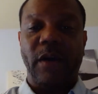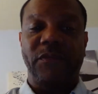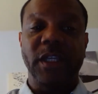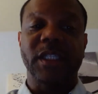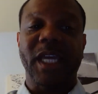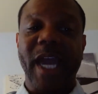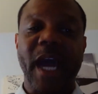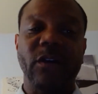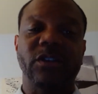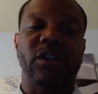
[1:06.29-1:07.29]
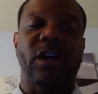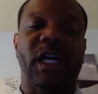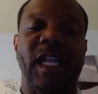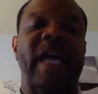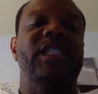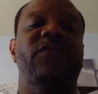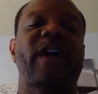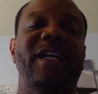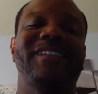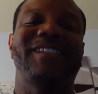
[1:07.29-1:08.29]
These accounts are
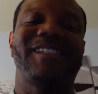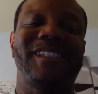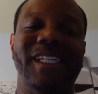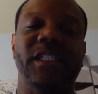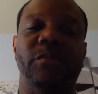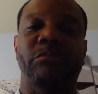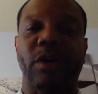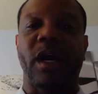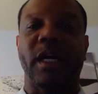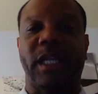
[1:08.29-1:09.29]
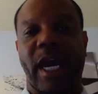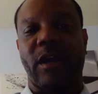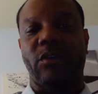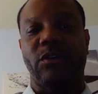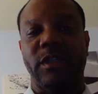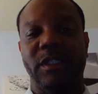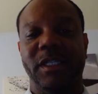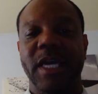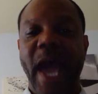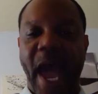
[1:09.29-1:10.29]
classified into 6 broad categories:
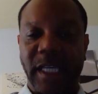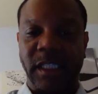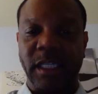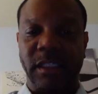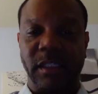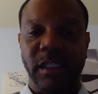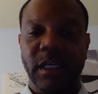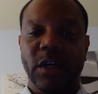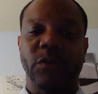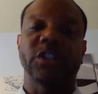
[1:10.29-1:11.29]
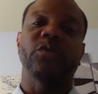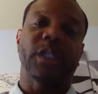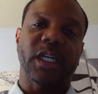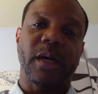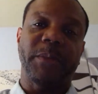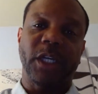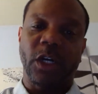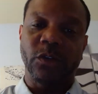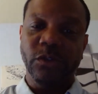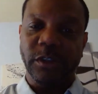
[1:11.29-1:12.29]
assets, which is what the company
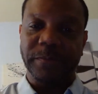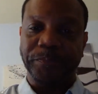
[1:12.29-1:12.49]
owns;